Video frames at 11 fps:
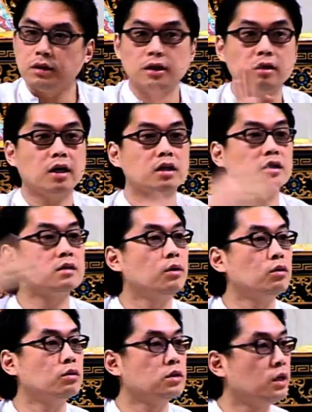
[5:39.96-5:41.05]
They're not
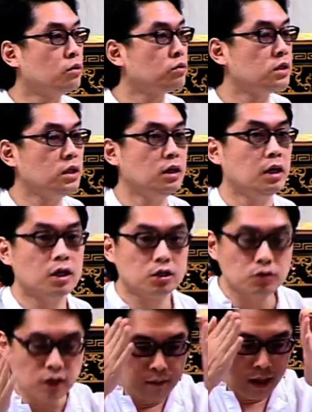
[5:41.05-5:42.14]
exposed. They don't see.
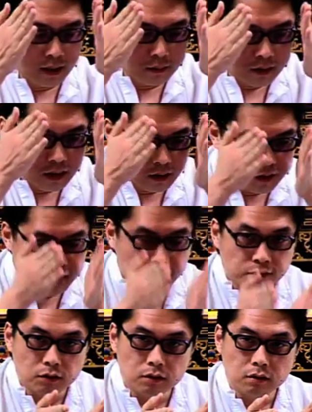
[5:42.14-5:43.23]
So they make themselves
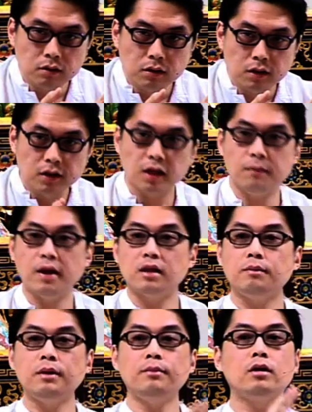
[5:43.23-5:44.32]
suffer. They make the
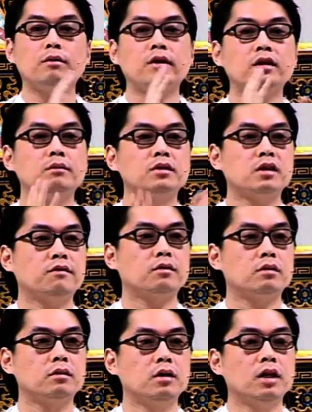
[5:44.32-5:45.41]
people around them
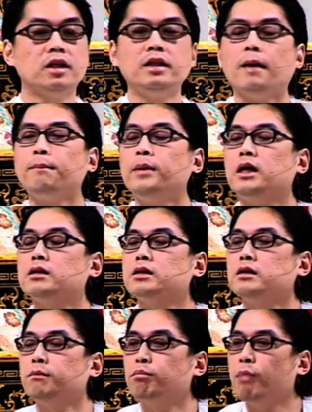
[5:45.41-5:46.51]
suffer. Not because
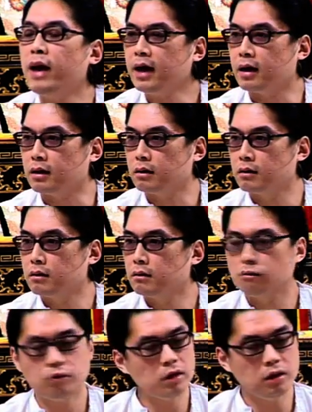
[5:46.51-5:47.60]
they're bad.
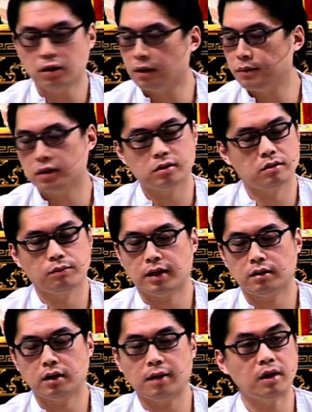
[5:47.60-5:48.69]
Really not because they're
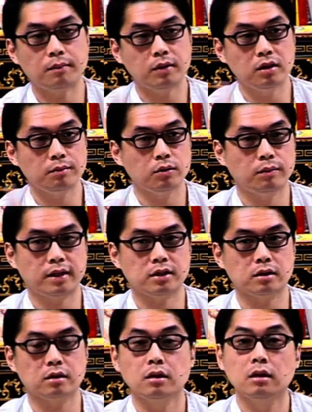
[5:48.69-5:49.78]
bad. I'm not being
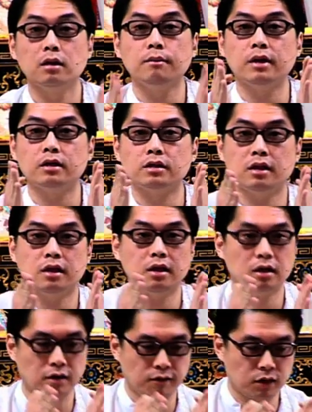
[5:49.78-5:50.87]
diplomatic. Because they think
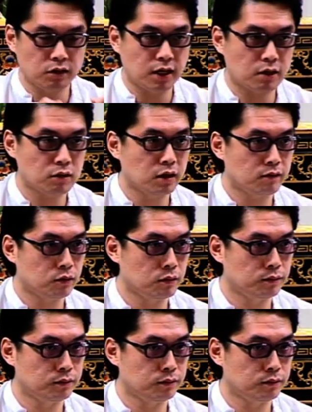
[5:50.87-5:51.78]
on a very narrow level.